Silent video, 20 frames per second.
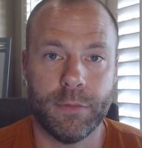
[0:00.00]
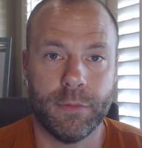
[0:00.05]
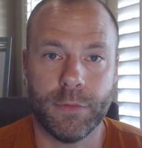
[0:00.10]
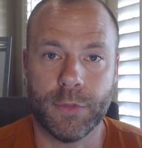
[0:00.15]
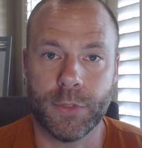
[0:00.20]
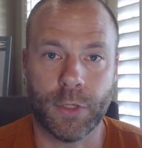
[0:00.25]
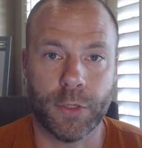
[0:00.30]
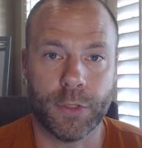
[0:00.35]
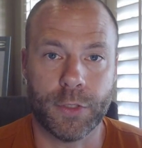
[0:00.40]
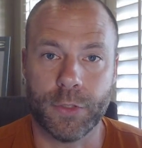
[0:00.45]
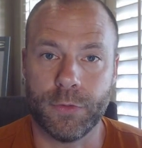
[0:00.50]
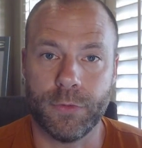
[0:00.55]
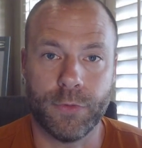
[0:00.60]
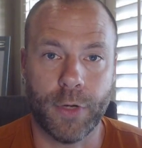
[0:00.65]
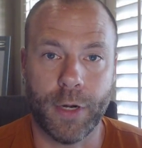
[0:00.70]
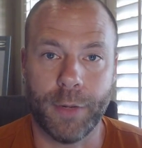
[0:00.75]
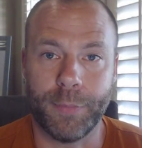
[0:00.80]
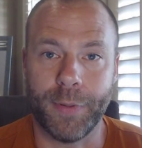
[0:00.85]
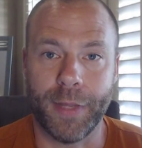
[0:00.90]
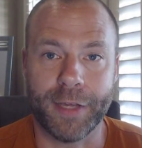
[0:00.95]
start to
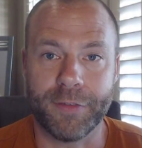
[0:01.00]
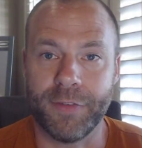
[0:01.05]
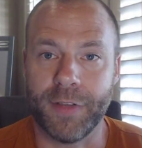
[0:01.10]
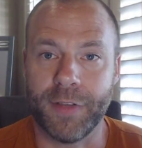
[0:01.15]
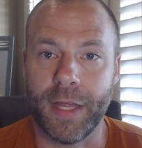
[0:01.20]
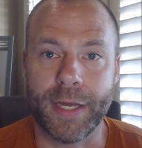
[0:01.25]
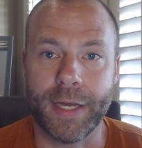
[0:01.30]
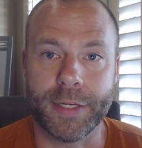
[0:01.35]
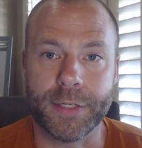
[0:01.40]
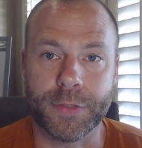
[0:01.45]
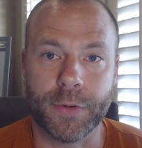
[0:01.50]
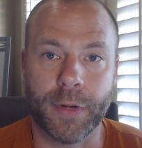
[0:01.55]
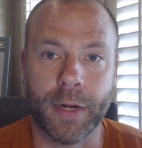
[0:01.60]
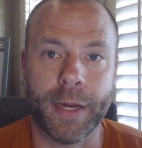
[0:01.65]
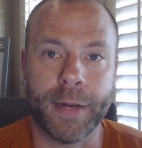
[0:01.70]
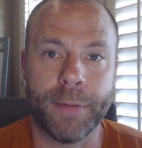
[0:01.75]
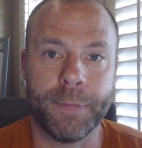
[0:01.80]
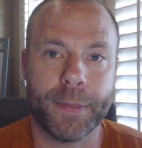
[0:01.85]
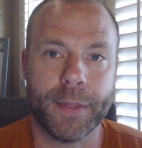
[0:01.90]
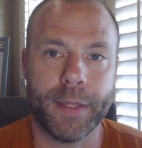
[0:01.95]
drop like flies,
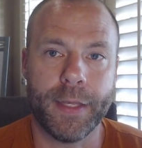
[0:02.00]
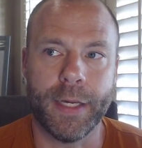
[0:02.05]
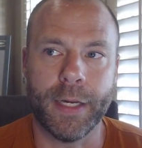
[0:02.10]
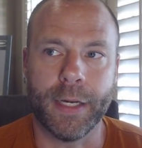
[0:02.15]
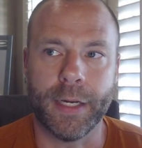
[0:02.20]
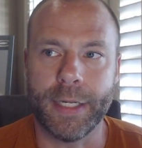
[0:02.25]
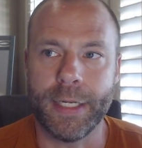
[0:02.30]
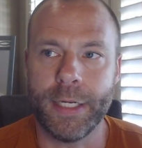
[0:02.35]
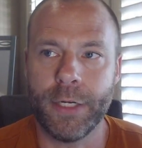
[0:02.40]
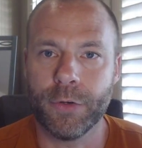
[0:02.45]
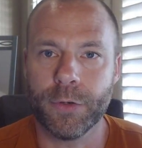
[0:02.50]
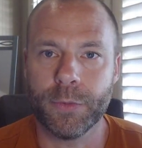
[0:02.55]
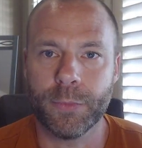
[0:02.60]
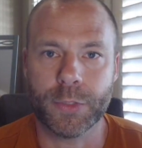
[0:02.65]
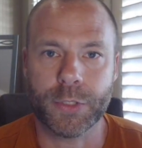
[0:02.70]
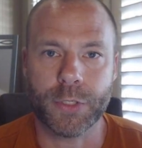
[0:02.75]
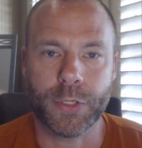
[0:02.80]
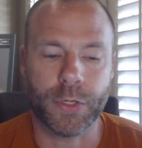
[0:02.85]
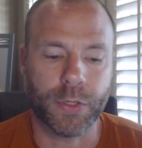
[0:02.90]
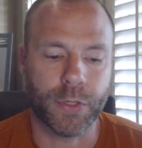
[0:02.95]
right? Ingram
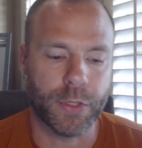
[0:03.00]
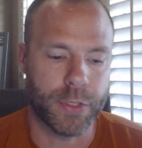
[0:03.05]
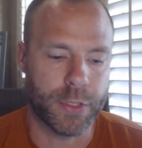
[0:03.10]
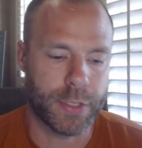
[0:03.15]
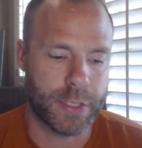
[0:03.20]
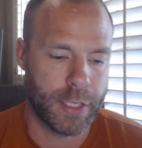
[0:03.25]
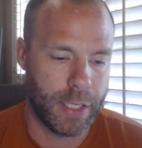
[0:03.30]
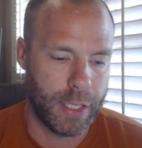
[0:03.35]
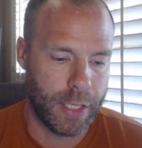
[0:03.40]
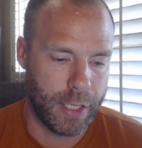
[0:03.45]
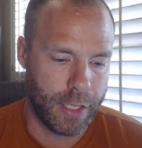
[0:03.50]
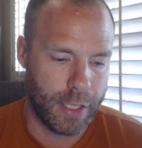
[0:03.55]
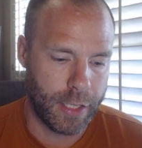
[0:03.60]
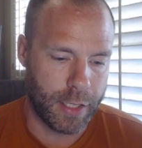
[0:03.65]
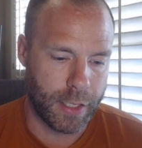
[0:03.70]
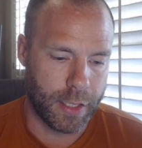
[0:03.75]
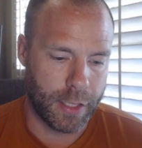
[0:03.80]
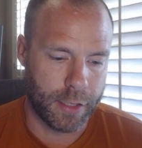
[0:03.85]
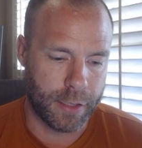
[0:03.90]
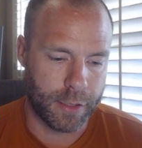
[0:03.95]
was hurt.
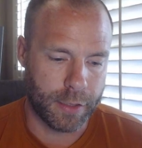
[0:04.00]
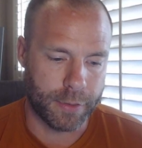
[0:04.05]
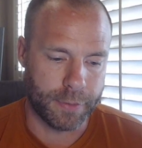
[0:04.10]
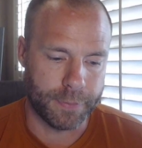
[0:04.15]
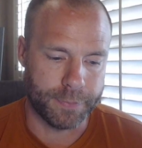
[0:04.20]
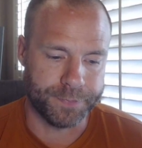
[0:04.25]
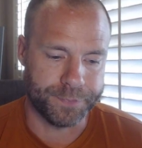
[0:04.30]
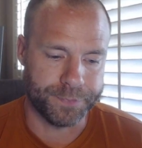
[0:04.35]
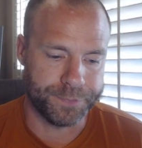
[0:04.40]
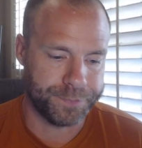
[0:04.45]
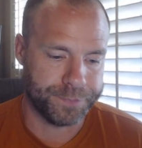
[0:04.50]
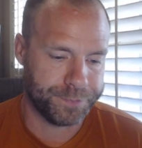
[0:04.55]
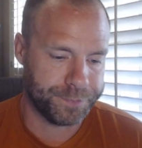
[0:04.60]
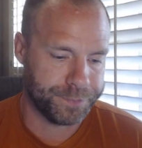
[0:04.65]
Roschon